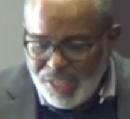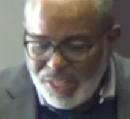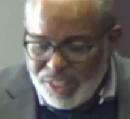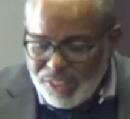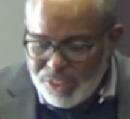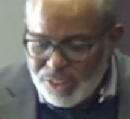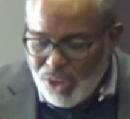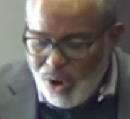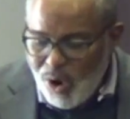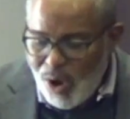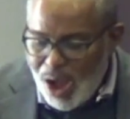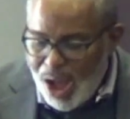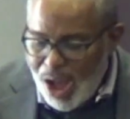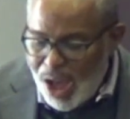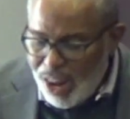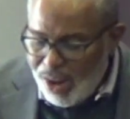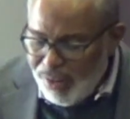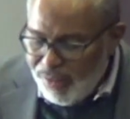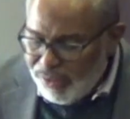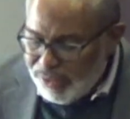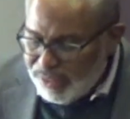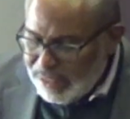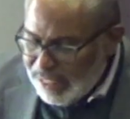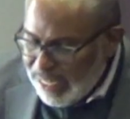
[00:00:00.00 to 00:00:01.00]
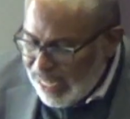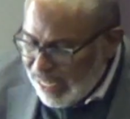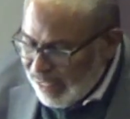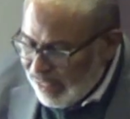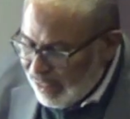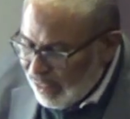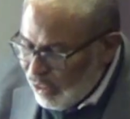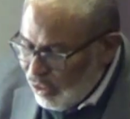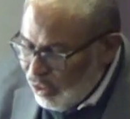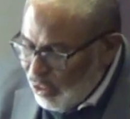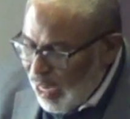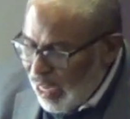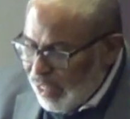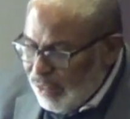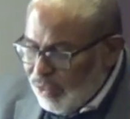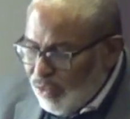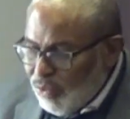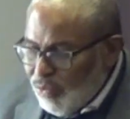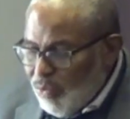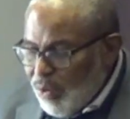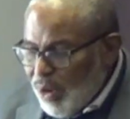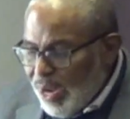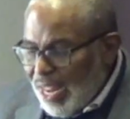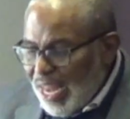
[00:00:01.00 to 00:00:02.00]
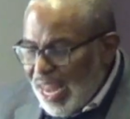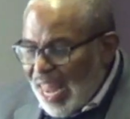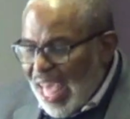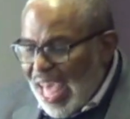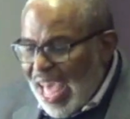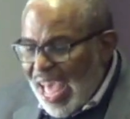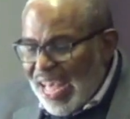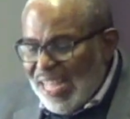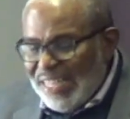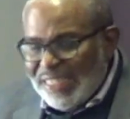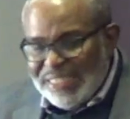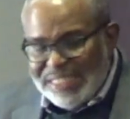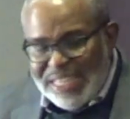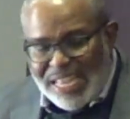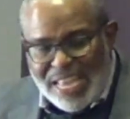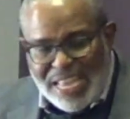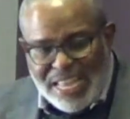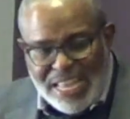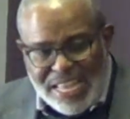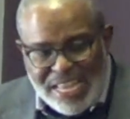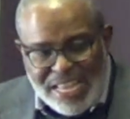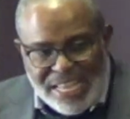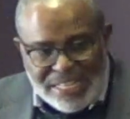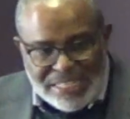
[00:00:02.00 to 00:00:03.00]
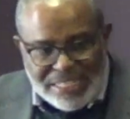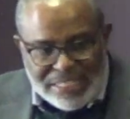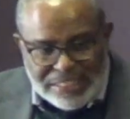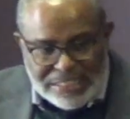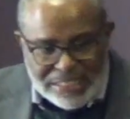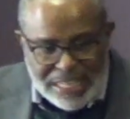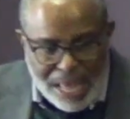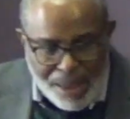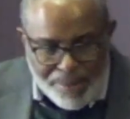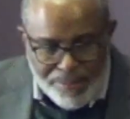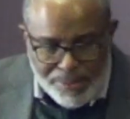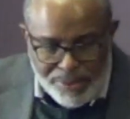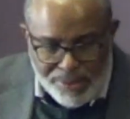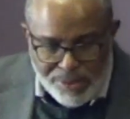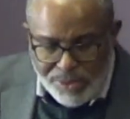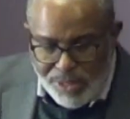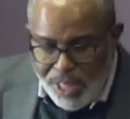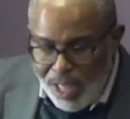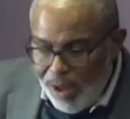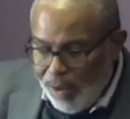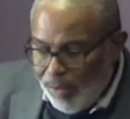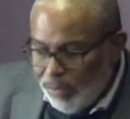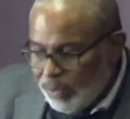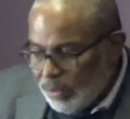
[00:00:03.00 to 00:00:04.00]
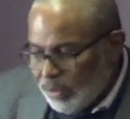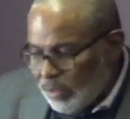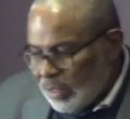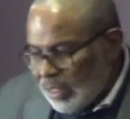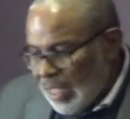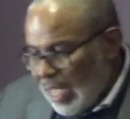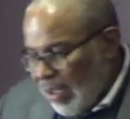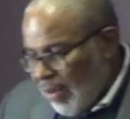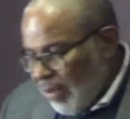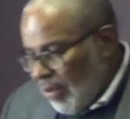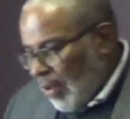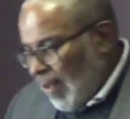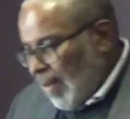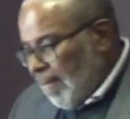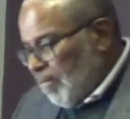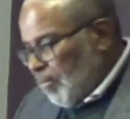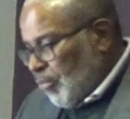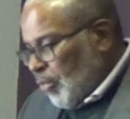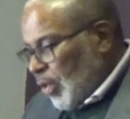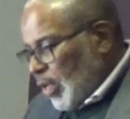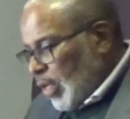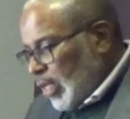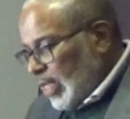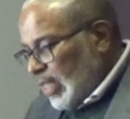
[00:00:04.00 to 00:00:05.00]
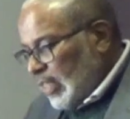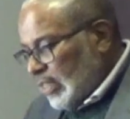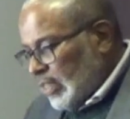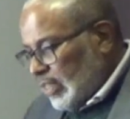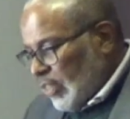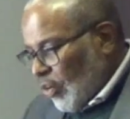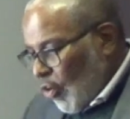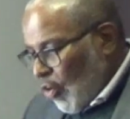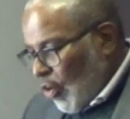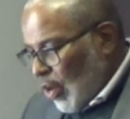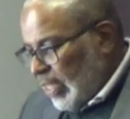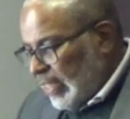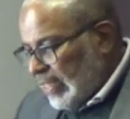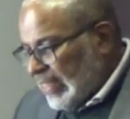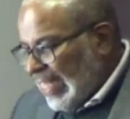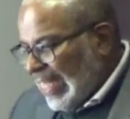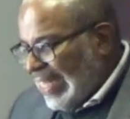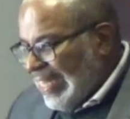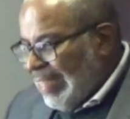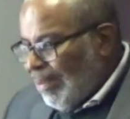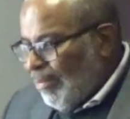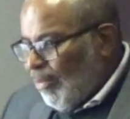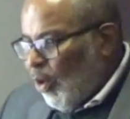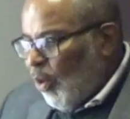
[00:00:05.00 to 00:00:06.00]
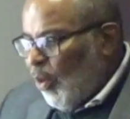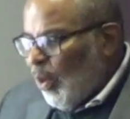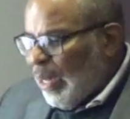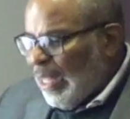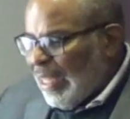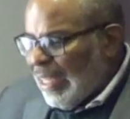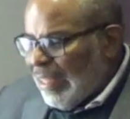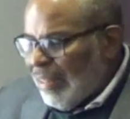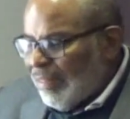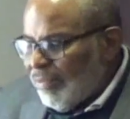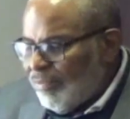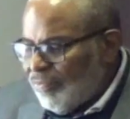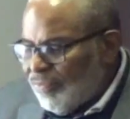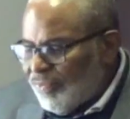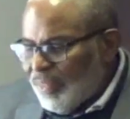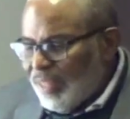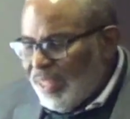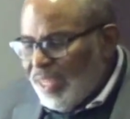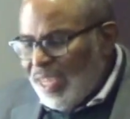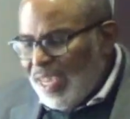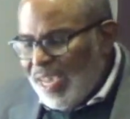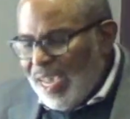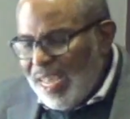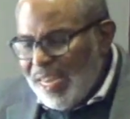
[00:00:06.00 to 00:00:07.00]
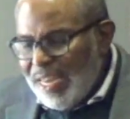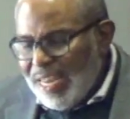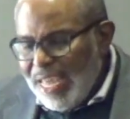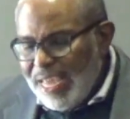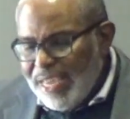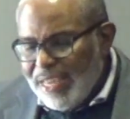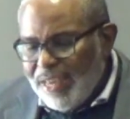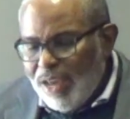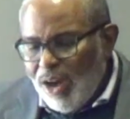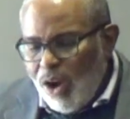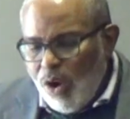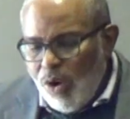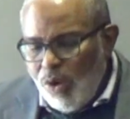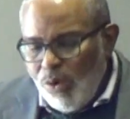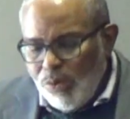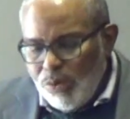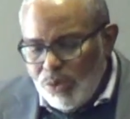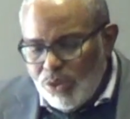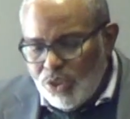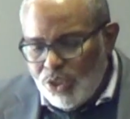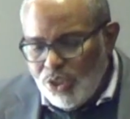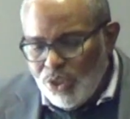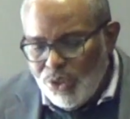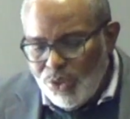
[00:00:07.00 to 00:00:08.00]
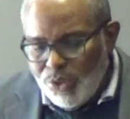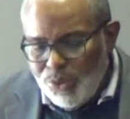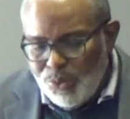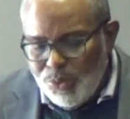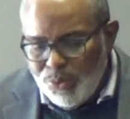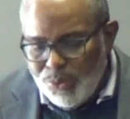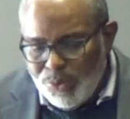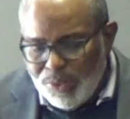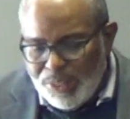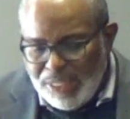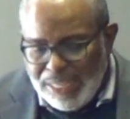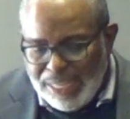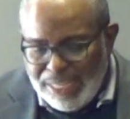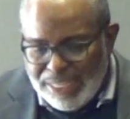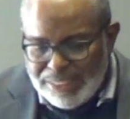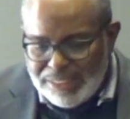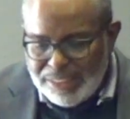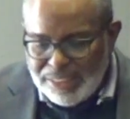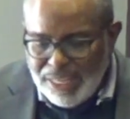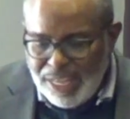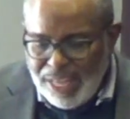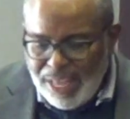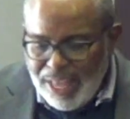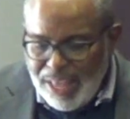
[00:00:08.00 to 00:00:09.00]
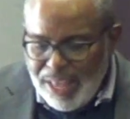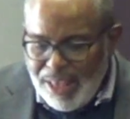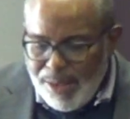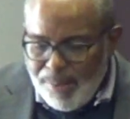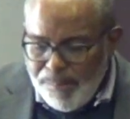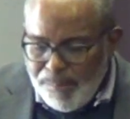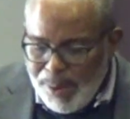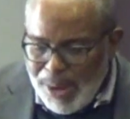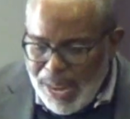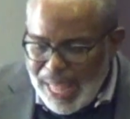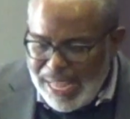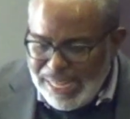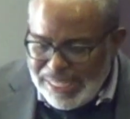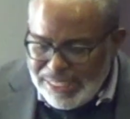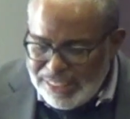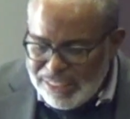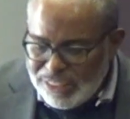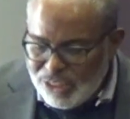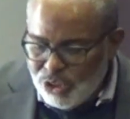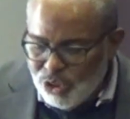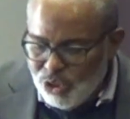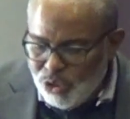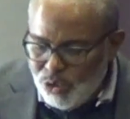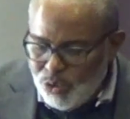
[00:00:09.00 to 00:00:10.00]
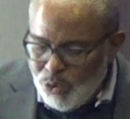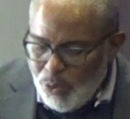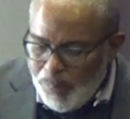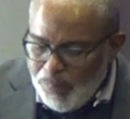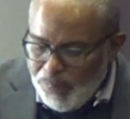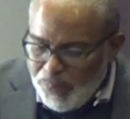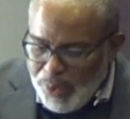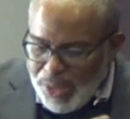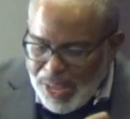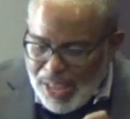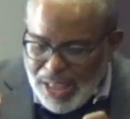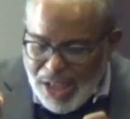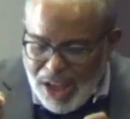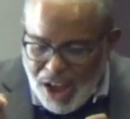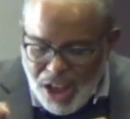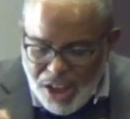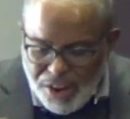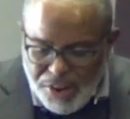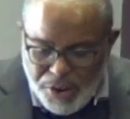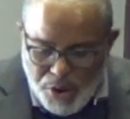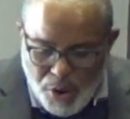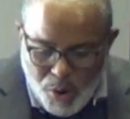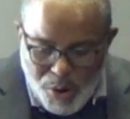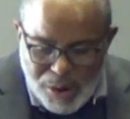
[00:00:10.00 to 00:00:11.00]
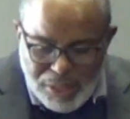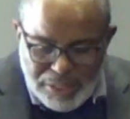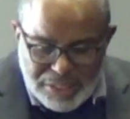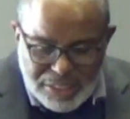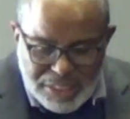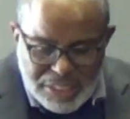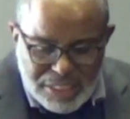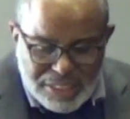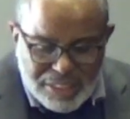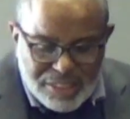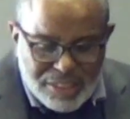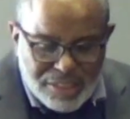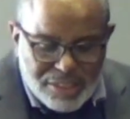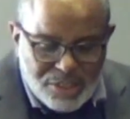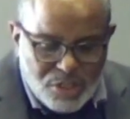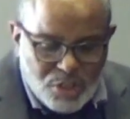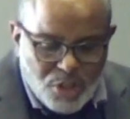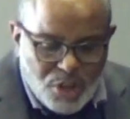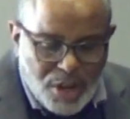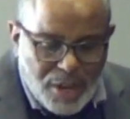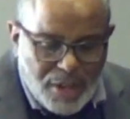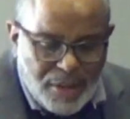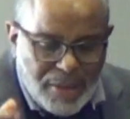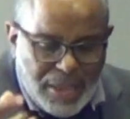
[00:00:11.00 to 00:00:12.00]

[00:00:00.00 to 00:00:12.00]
So all of a sudden, you have to realize that the Sabbath is gone, which is Saturday. It's early Sunday morning. And they go to this place to anoint Jesus, to